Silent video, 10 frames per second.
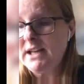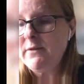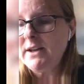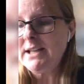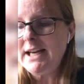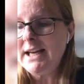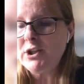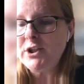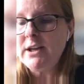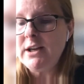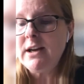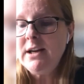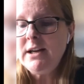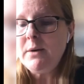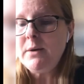of self-isolation.
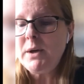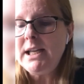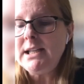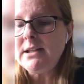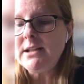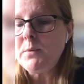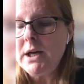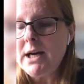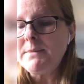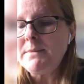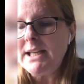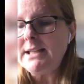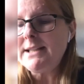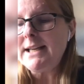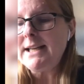And we needed to work up
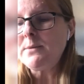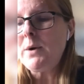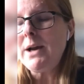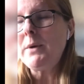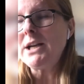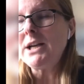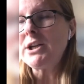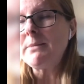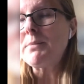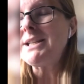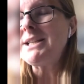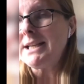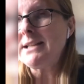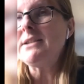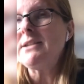data sets where we actually
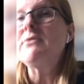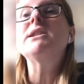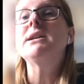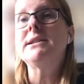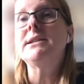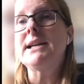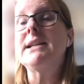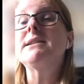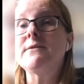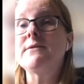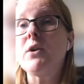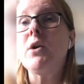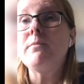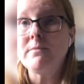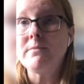predicted return dates
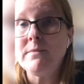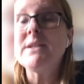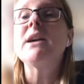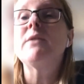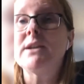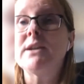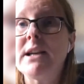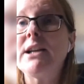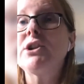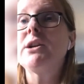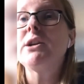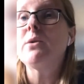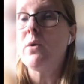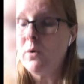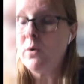from self-isolation
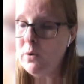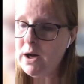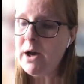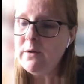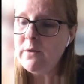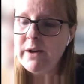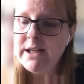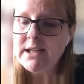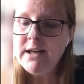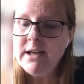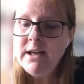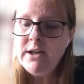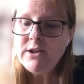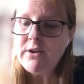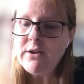or COVID,
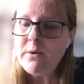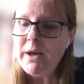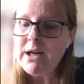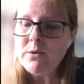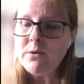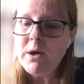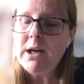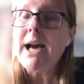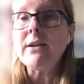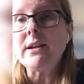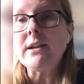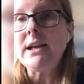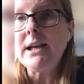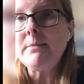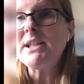so that we could work out
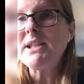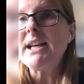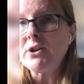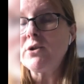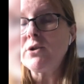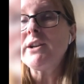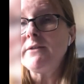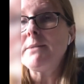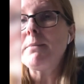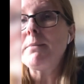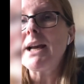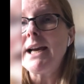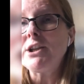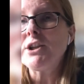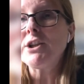the potential shift
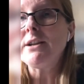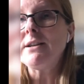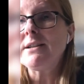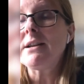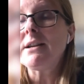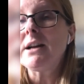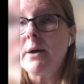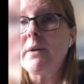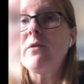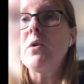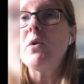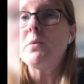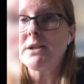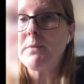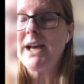implications going
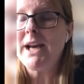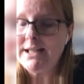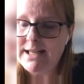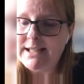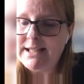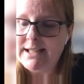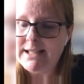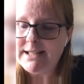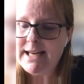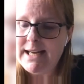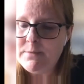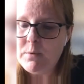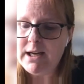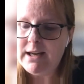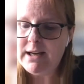forward. And we had data
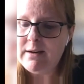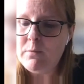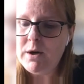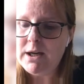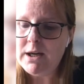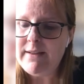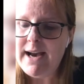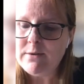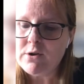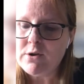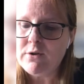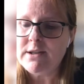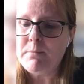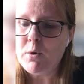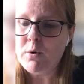sets working that
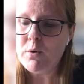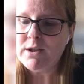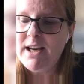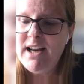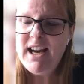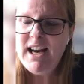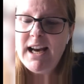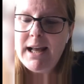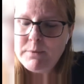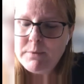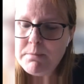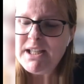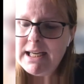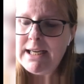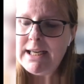out across the board. And that was
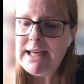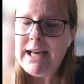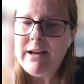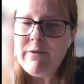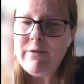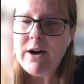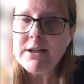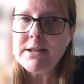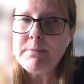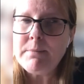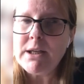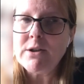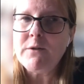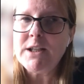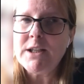particularly key for us
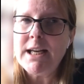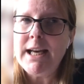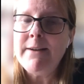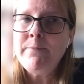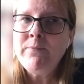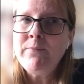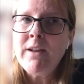because obviously